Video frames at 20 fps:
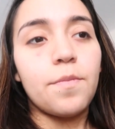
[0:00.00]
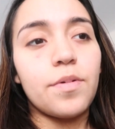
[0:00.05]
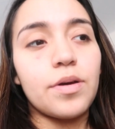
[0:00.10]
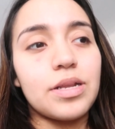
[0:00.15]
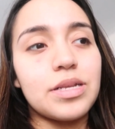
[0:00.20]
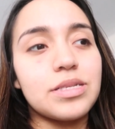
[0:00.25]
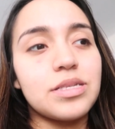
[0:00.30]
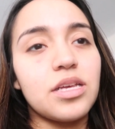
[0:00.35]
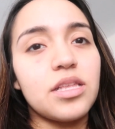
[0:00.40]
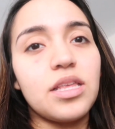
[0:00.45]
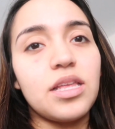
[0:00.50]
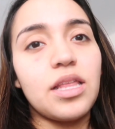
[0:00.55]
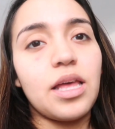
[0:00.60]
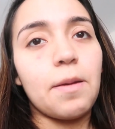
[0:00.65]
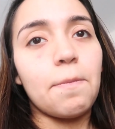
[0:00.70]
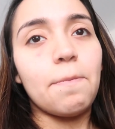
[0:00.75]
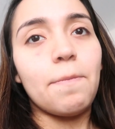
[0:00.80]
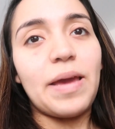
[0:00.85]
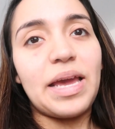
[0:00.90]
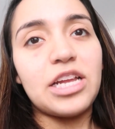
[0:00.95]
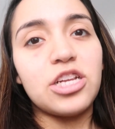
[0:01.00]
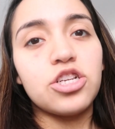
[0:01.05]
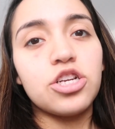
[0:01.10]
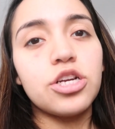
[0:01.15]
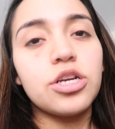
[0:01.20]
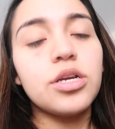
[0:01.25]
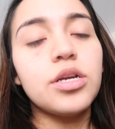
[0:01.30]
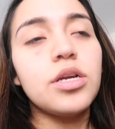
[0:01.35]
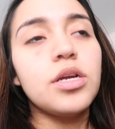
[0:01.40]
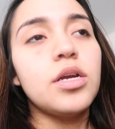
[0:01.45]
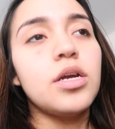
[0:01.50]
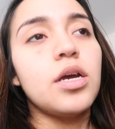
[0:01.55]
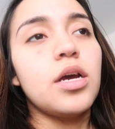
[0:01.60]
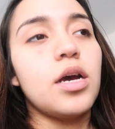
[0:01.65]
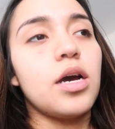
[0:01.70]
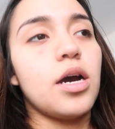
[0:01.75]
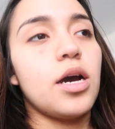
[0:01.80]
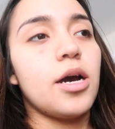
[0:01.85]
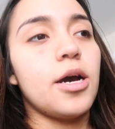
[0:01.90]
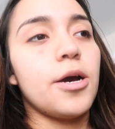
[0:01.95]
But it's nothing, like, major.
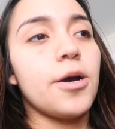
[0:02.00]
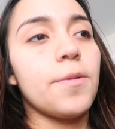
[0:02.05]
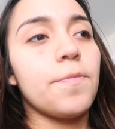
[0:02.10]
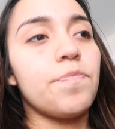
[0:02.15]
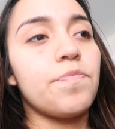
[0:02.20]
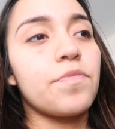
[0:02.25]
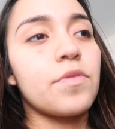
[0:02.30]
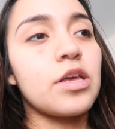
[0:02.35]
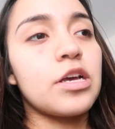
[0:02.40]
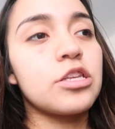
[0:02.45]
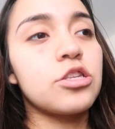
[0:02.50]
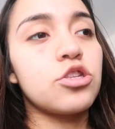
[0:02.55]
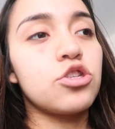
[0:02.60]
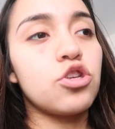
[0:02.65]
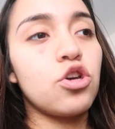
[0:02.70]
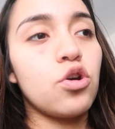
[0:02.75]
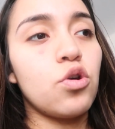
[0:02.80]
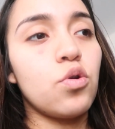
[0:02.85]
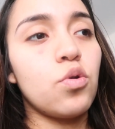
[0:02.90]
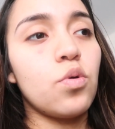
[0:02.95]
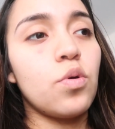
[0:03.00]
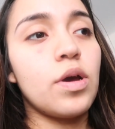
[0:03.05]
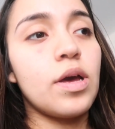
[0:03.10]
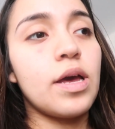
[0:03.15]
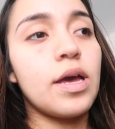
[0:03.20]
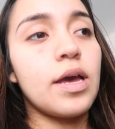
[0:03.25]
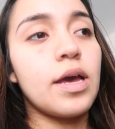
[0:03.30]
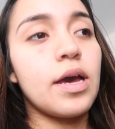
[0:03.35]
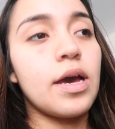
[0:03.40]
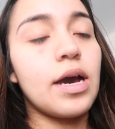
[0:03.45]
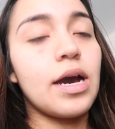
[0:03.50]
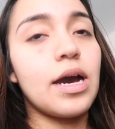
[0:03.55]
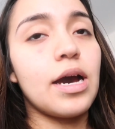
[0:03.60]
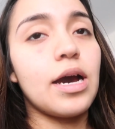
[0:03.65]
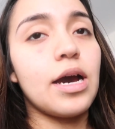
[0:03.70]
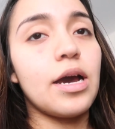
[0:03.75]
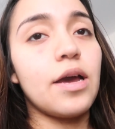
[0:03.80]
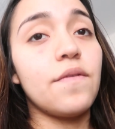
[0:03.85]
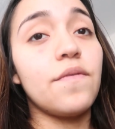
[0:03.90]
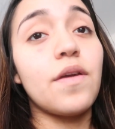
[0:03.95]
If y'all
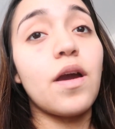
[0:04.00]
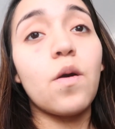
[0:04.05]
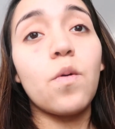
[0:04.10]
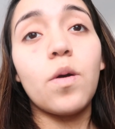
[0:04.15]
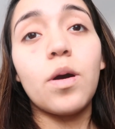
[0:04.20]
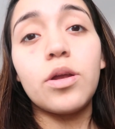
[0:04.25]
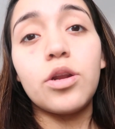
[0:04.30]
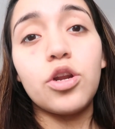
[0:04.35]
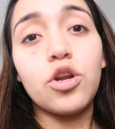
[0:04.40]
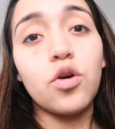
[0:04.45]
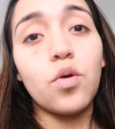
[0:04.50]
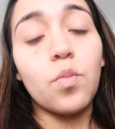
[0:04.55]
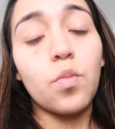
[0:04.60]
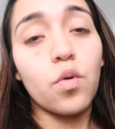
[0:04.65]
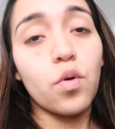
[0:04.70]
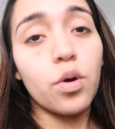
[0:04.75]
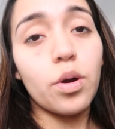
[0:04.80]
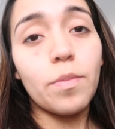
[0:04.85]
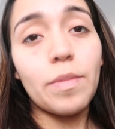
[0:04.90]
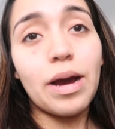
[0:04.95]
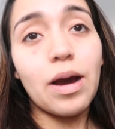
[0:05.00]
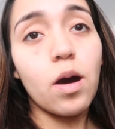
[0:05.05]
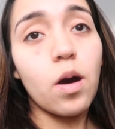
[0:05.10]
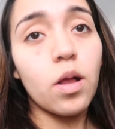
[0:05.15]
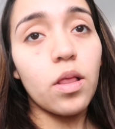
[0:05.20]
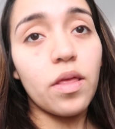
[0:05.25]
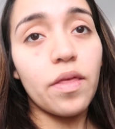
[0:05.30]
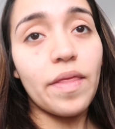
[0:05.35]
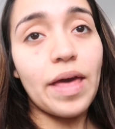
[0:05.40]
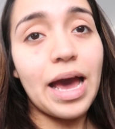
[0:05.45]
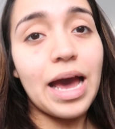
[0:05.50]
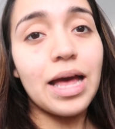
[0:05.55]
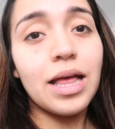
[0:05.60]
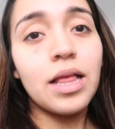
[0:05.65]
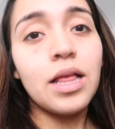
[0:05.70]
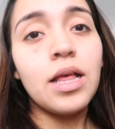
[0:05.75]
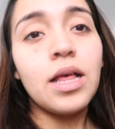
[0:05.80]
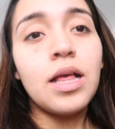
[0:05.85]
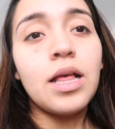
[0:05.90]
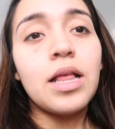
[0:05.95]
want to know more about all of
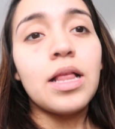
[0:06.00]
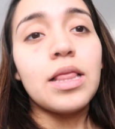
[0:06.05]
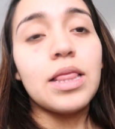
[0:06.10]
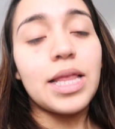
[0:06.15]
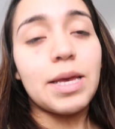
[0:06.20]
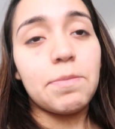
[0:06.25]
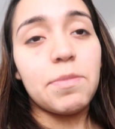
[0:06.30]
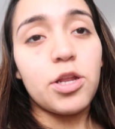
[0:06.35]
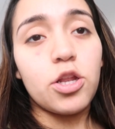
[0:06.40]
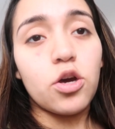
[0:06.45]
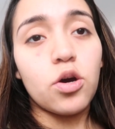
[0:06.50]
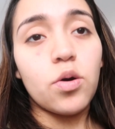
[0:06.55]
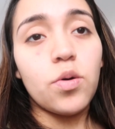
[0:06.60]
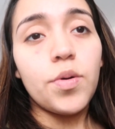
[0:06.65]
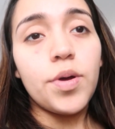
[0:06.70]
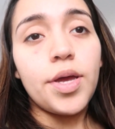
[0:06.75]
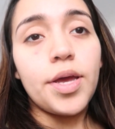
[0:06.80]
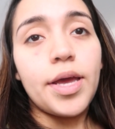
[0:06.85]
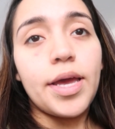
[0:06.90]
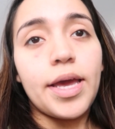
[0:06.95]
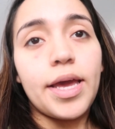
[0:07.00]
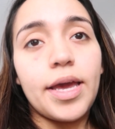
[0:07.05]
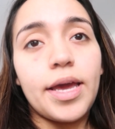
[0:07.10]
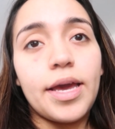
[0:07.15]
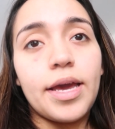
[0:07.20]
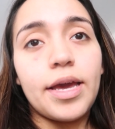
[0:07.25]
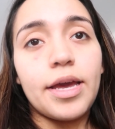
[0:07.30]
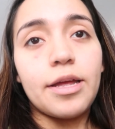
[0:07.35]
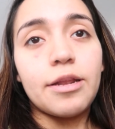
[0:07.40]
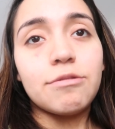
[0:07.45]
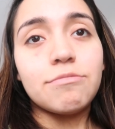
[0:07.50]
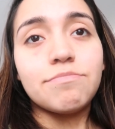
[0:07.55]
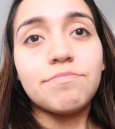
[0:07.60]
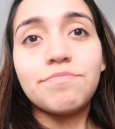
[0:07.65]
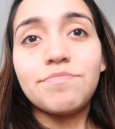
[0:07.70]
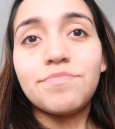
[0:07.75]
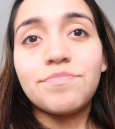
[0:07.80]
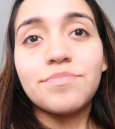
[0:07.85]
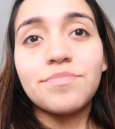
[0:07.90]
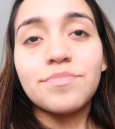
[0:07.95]
that, let me know. And
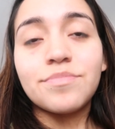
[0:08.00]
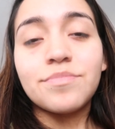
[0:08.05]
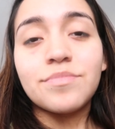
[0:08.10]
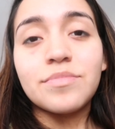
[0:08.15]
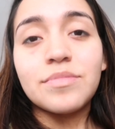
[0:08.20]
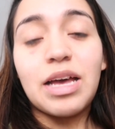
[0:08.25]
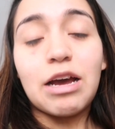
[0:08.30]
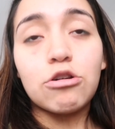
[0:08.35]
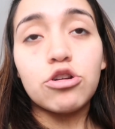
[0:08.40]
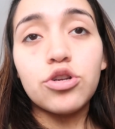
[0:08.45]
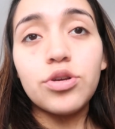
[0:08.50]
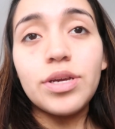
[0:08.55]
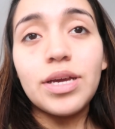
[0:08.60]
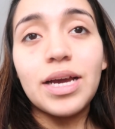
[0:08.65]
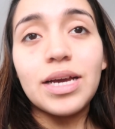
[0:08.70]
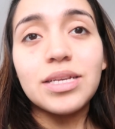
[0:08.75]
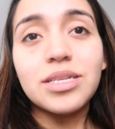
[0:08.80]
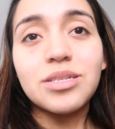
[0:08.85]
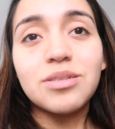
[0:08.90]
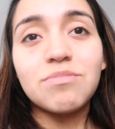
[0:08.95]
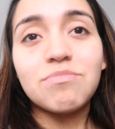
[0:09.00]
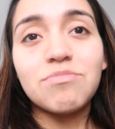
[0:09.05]
I'll show you guys.